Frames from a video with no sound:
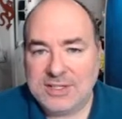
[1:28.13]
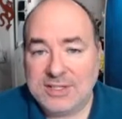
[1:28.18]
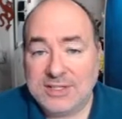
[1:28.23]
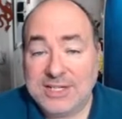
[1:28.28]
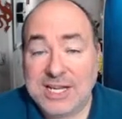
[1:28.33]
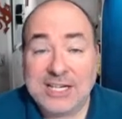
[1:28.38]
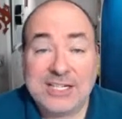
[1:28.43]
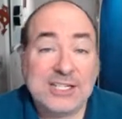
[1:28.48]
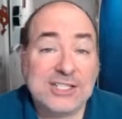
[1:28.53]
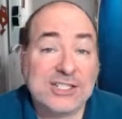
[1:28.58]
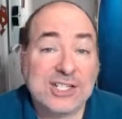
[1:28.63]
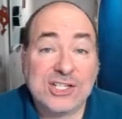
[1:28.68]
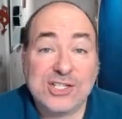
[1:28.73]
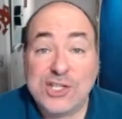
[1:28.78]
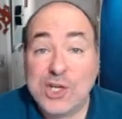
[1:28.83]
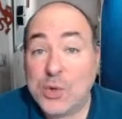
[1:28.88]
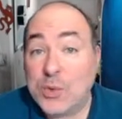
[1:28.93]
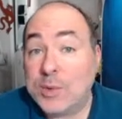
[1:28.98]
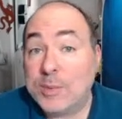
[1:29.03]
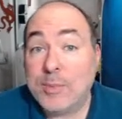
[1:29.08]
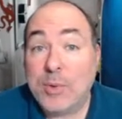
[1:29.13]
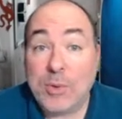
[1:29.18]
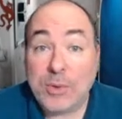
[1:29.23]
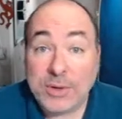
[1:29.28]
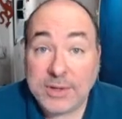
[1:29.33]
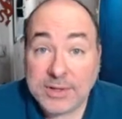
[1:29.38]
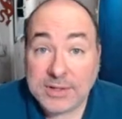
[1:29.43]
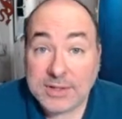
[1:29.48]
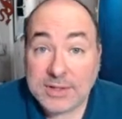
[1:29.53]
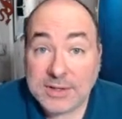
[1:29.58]
not just because you were
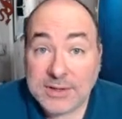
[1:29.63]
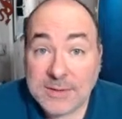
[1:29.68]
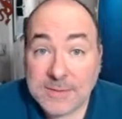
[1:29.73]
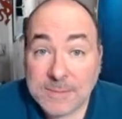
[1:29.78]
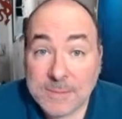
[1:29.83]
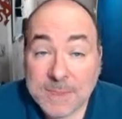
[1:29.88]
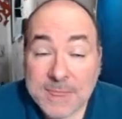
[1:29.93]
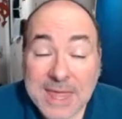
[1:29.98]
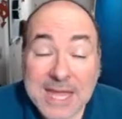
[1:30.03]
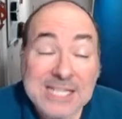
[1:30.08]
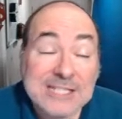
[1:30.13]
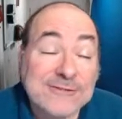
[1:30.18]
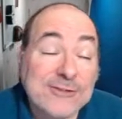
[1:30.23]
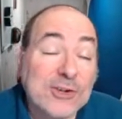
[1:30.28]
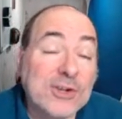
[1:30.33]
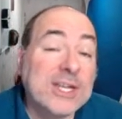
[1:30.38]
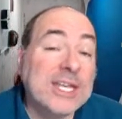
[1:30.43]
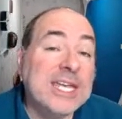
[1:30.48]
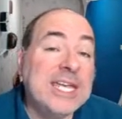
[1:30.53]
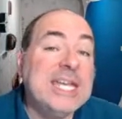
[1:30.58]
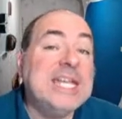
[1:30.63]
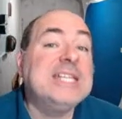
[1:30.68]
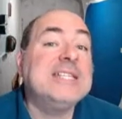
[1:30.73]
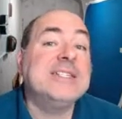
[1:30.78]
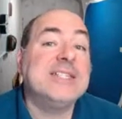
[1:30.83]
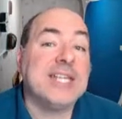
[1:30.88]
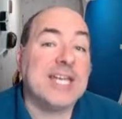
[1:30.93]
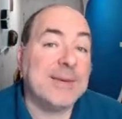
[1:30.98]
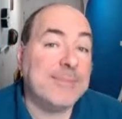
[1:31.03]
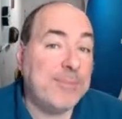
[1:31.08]
bored. And it's very easy
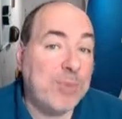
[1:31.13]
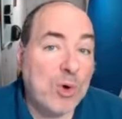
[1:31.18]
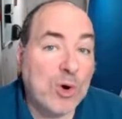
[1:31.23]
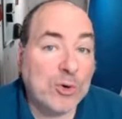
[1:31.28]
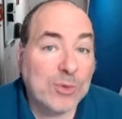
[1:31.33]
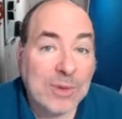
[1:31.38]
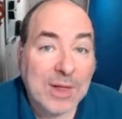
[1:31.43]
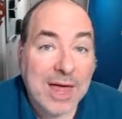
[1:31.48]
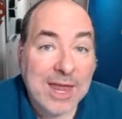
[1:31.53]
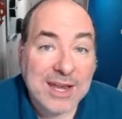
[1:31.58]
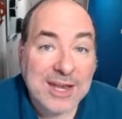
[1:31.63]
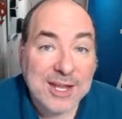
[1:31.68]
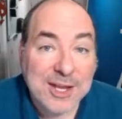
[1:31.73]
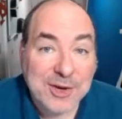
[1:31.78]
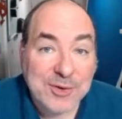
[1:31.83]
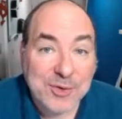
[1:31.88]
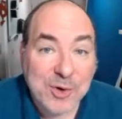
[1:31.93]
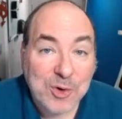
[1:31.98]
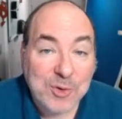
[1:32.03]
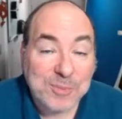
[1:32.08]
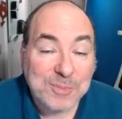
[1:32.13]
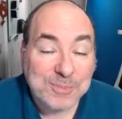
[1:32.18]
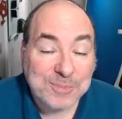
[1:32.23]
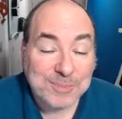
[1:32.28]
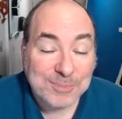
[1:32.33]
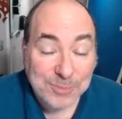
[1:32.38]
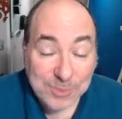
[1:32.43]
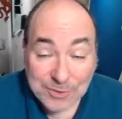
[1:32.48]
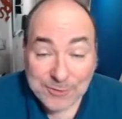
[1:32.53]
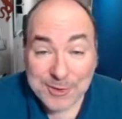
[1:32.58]
to get bored while editing your own
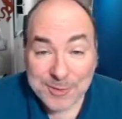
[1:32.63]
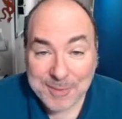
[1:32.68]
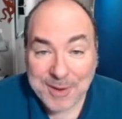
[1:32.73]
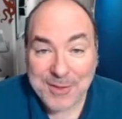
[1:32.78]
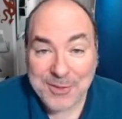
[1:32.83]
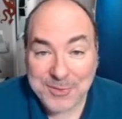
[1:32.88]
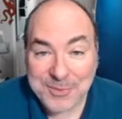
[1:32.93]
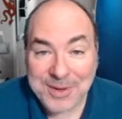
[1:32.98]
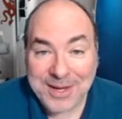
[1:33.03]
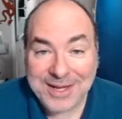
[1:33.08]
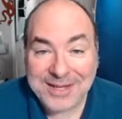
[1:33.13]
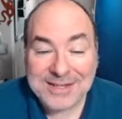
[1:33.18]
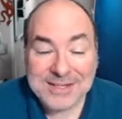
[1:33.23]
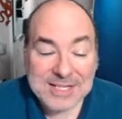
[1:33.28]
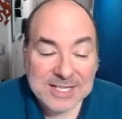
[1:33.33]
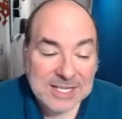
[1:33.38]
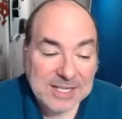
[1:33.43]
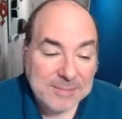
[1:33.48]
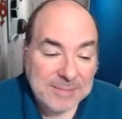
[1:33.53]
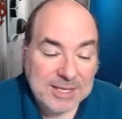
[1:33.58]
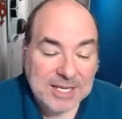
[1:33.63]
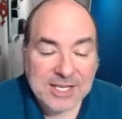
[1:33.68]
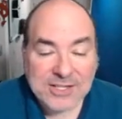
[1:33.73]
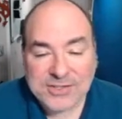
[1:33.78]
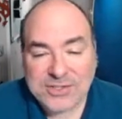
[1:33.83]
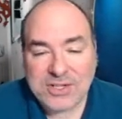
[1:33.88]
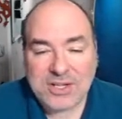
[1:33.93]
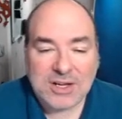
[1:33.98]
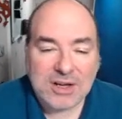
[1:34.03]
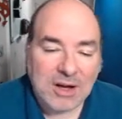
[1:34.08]
movie, by the way, because
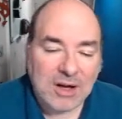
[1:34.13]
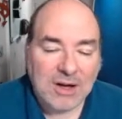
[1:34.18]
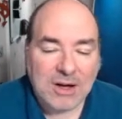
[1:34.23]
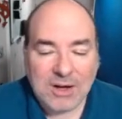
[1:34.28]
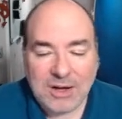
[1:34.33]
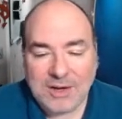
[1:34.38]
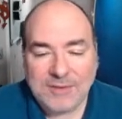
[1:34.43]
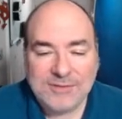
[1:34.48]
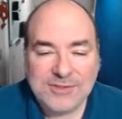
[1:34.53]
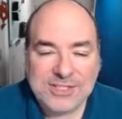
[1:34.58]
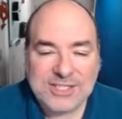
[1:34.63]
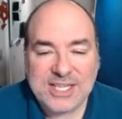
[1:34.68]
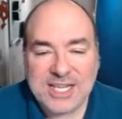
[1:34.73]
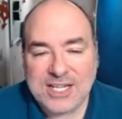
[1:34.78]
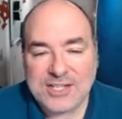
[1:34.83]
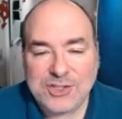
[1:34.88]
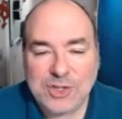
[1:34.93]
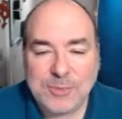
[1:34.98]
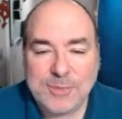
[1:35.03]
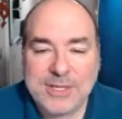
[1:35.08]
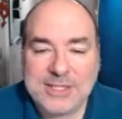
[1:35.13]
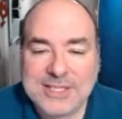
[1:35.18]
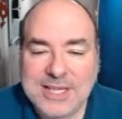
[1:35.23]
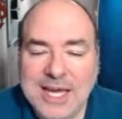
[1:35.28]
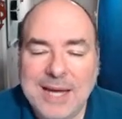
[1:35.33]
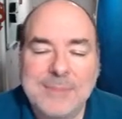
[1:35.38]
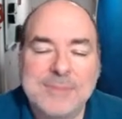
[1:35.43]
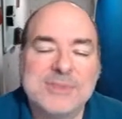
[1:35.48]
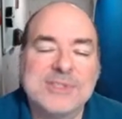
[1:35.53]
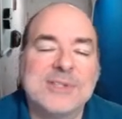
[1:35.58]
you're like, oh, I've seen it so many
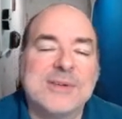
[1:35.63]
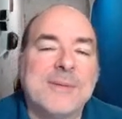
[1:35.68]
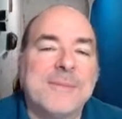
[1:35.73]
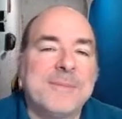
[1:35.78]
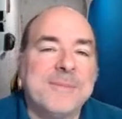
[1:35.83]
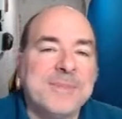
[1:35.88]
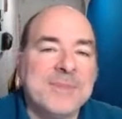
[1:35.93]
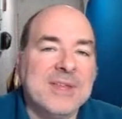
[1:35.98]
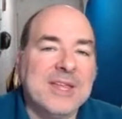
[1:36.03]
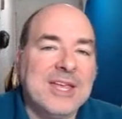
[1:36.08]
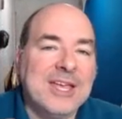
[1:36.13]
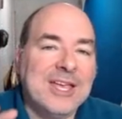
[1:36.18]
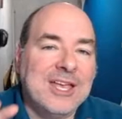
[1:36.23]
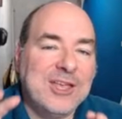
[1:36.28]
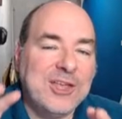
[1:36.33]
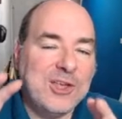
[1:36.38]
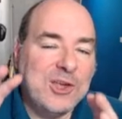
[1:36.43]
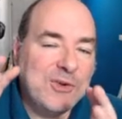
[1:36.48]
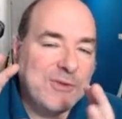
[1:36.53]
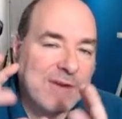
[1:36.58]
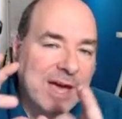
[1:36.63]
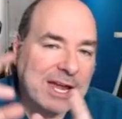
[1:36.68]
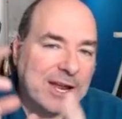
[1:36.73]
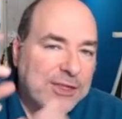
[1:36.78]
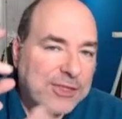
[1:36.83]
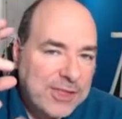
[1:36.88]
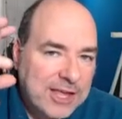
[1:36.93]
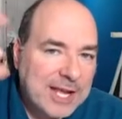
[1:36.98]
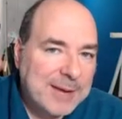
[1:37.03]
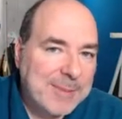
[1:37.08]
times. You've got to
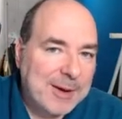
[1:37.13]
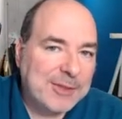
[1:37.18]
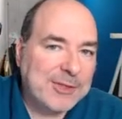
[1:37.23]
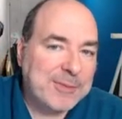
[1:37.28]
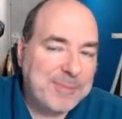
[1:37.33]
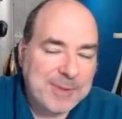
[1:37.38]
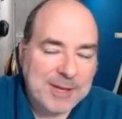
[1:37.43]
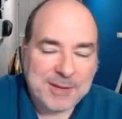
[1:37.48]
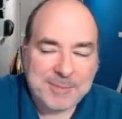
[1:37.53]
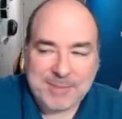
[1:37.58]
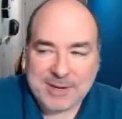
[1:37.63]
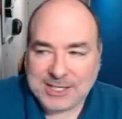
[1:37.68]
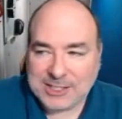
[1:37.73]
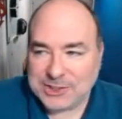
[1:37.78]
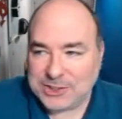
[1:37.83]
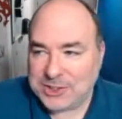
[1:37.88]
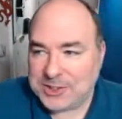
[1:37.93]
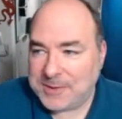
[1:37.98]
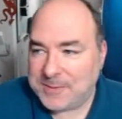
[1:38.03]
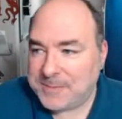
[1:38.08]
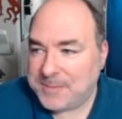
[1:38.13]
think about the big picture.